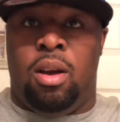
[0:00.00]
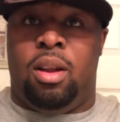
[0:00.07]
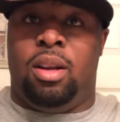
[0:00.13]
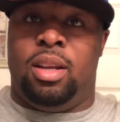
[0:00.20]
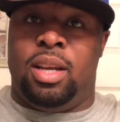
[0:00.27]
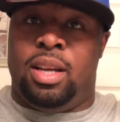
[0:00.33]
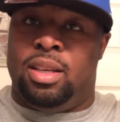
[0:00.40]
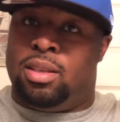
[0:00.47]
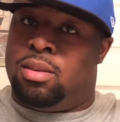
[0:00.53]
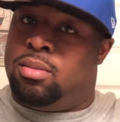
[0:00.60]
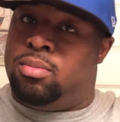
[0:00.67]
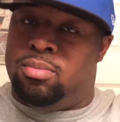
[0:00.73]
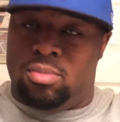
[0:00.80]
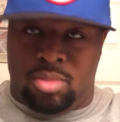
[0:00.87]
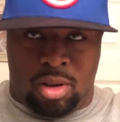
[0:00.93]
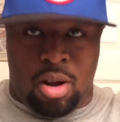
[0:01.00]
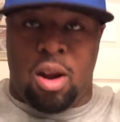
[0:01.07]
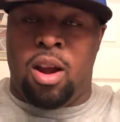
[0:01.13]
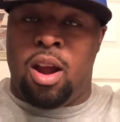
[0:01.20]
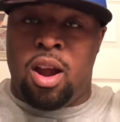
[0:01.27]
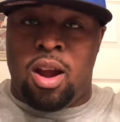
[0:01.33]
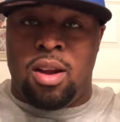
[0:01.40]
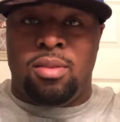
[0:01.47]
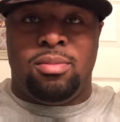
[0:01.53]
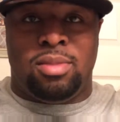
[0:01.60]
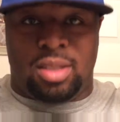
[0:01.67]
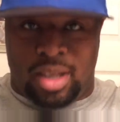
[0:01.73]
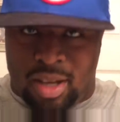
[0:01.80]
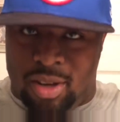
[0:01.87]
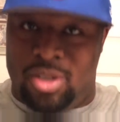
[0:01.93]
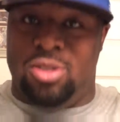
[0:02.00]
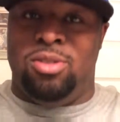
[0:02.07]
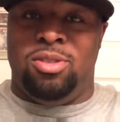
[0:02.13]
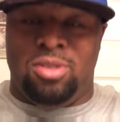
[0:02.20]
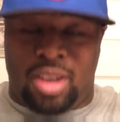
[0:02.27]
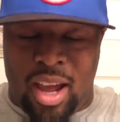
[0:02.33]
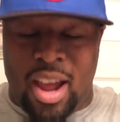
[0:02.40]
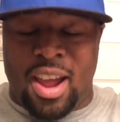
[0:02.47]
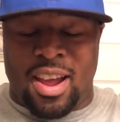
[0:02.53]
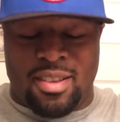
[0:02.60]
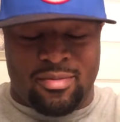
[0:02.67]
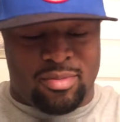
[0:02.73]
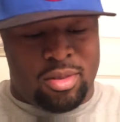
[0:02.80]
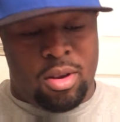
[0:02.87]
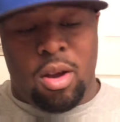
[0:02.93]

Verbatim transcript: unless your hair tells you you can.